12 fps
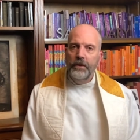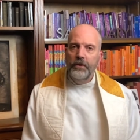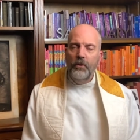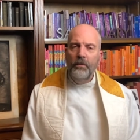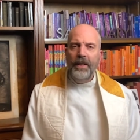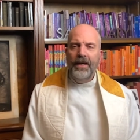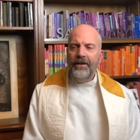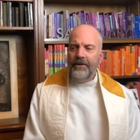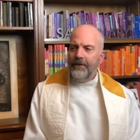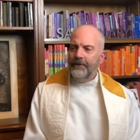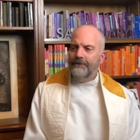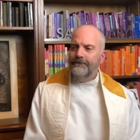No
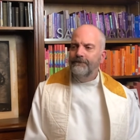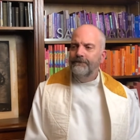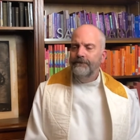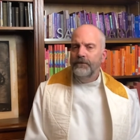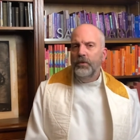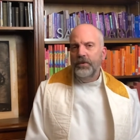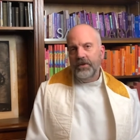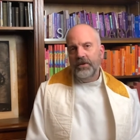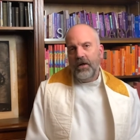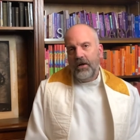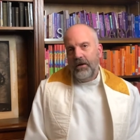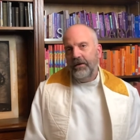matter who the
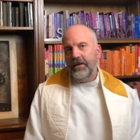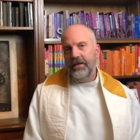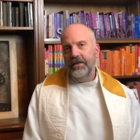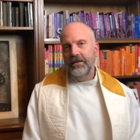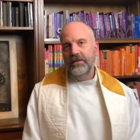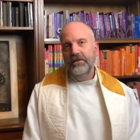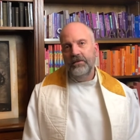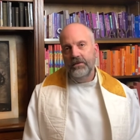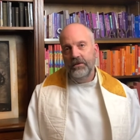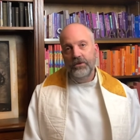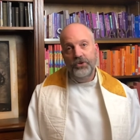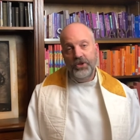target
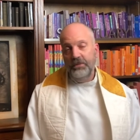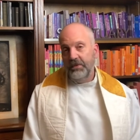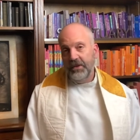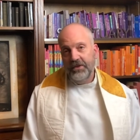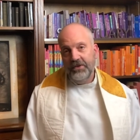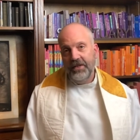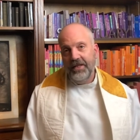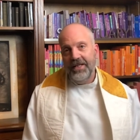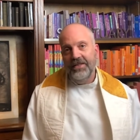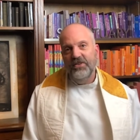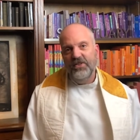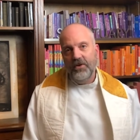is, sheeple is an
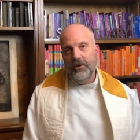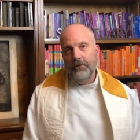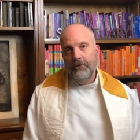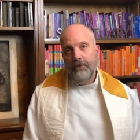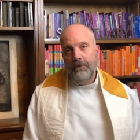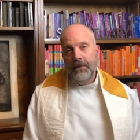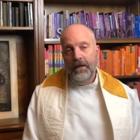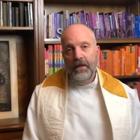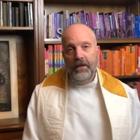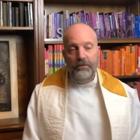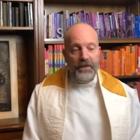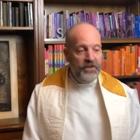insult.
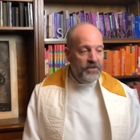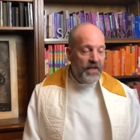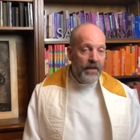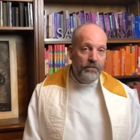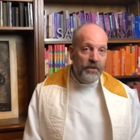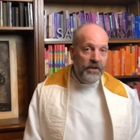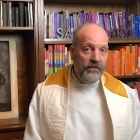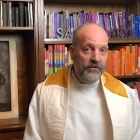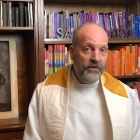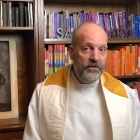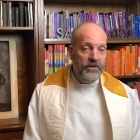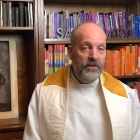Pizzagate
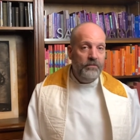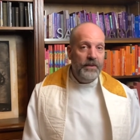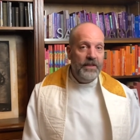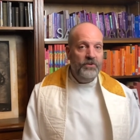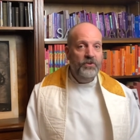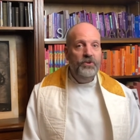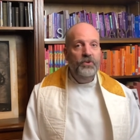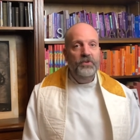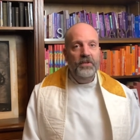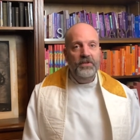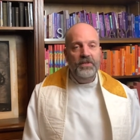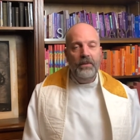believers and
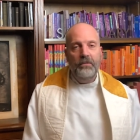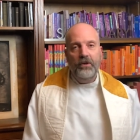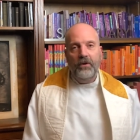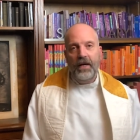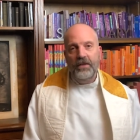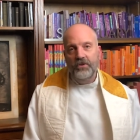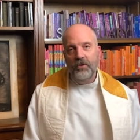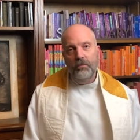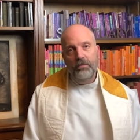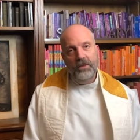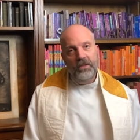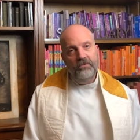Massachusetts Democrats don't
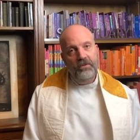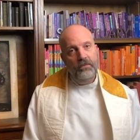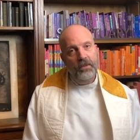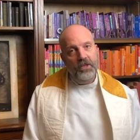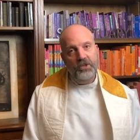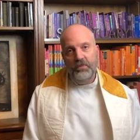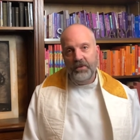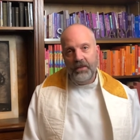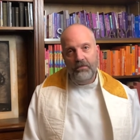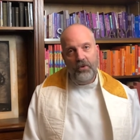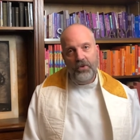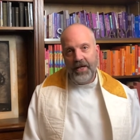believe in much, but they
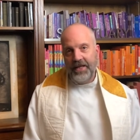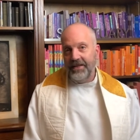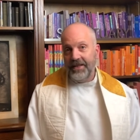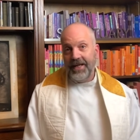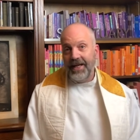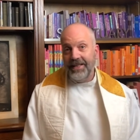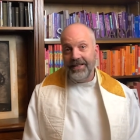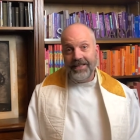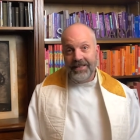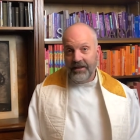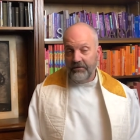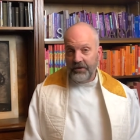both hate the
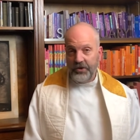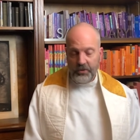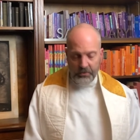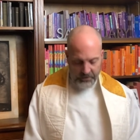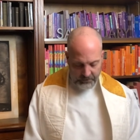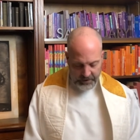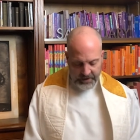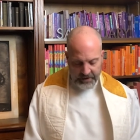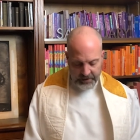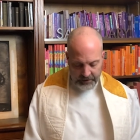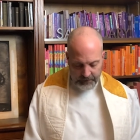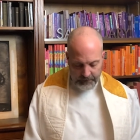idea of a human
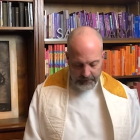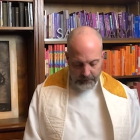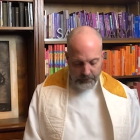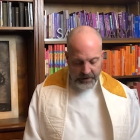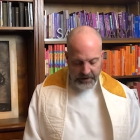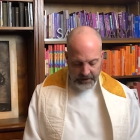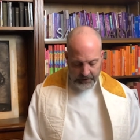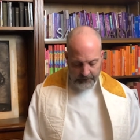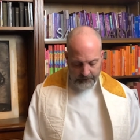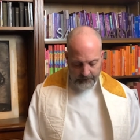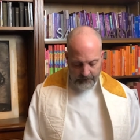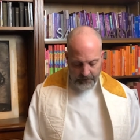being being
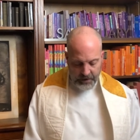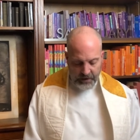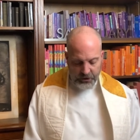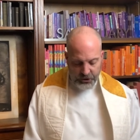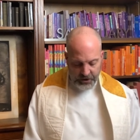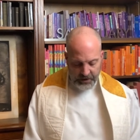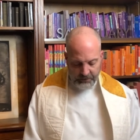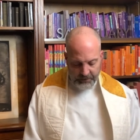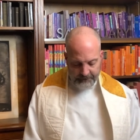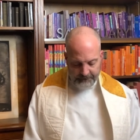a sheep